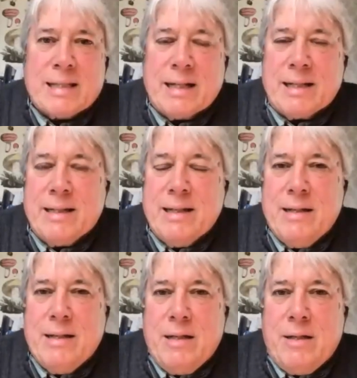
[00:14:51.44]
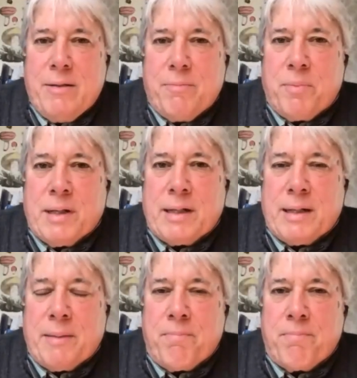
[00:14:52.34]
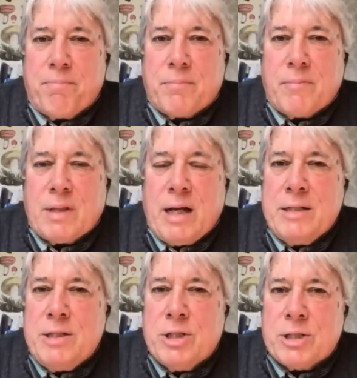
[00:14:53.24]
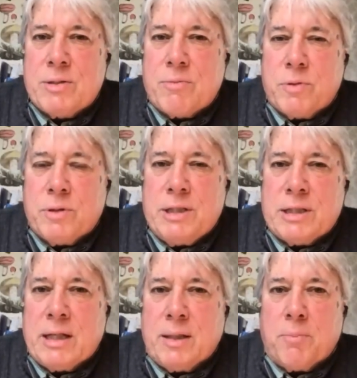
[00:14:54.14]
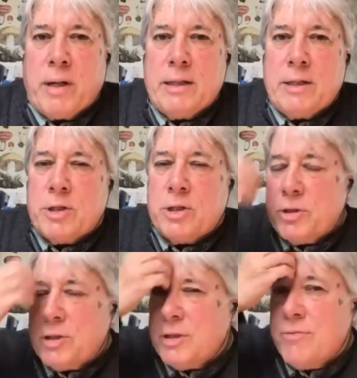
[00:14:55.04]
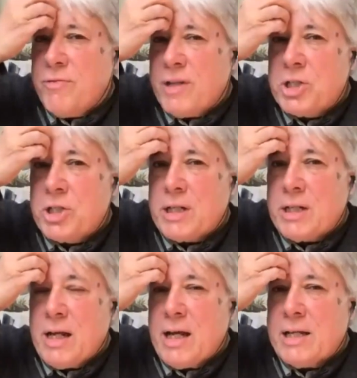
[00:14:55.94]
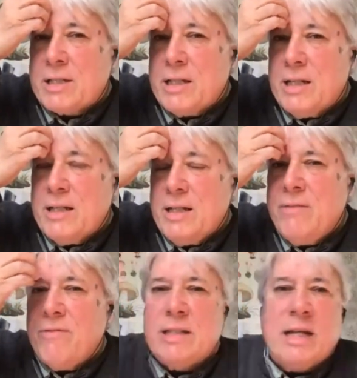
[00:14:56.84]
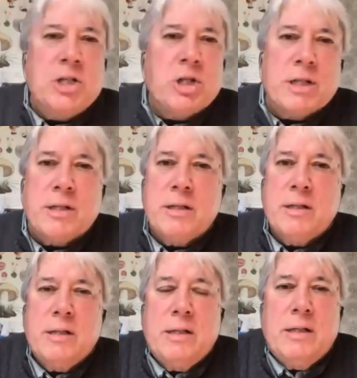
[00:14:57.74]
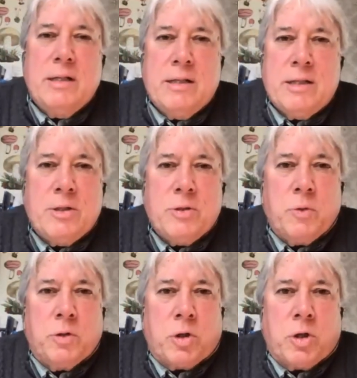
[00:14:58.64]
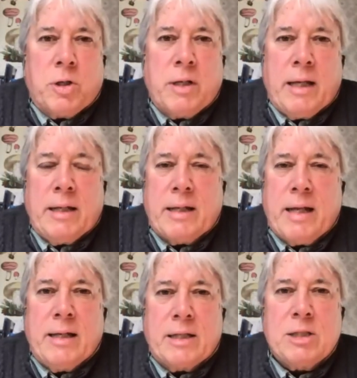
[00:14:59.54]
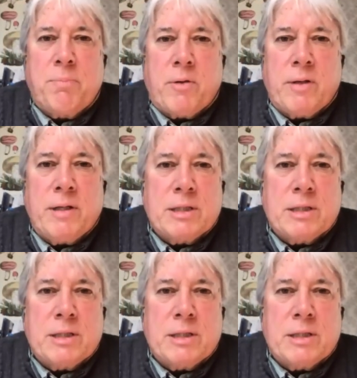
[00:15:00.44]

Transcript: side. Yeah. But um, I just really celebrate good fiction as an invitation to learn and and experience